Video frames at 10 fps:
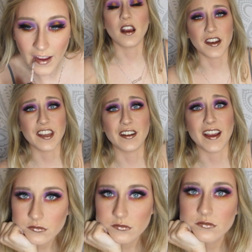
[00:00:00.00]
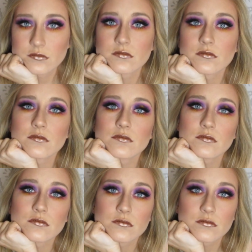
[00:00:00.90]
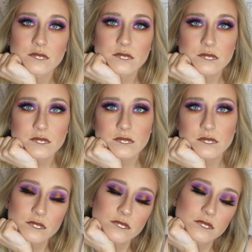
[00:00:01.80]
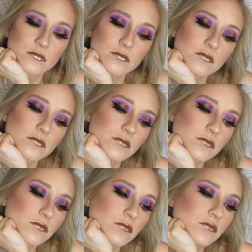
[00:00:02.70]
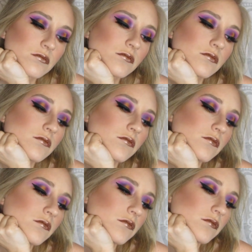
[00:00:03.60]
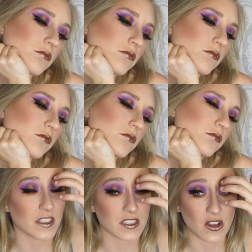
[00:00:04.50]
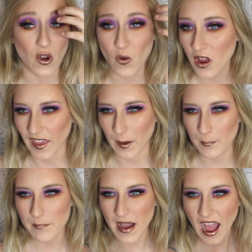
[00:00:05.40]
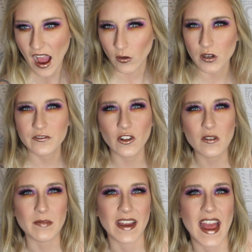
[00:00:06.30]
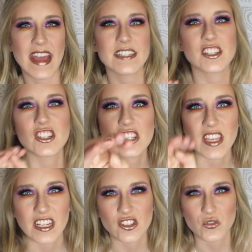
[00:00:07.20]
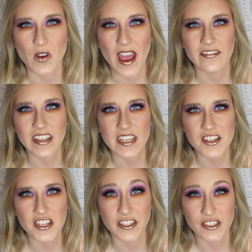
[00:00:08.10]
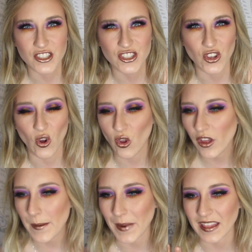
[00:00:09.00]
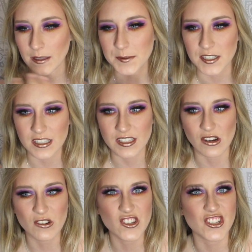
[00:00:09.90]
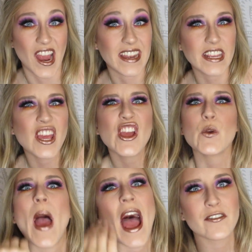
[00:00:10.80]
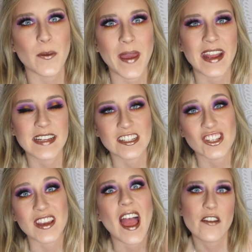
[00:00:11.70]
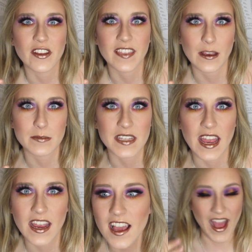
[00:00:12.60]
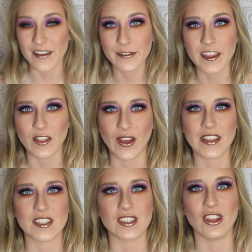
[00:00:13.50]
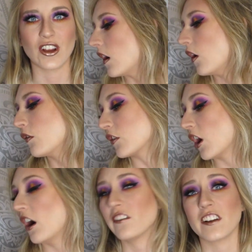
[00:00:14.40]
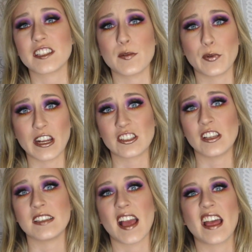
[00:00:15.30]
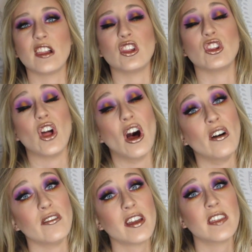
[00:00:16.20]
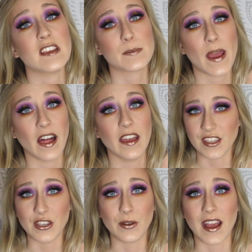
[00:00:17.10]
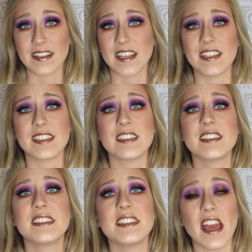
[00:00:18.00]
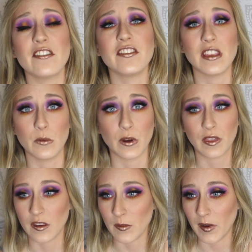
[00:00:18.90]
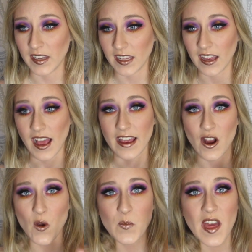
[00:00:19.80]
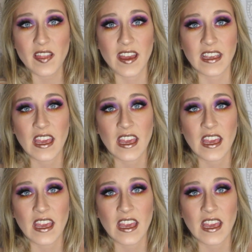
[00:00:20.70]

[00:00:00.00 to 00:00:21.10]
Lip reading: Alright you guys, this is the finished look. I am totally digging this. I feel like this is makes me feel so powerful. My eyes are just driving into your soul and my lips are so shiny. You have to pay attention to everything I'm saying. I really like this look. Overall, first impressions, I love this palette. You guys, it's definitely worth your money. I hope that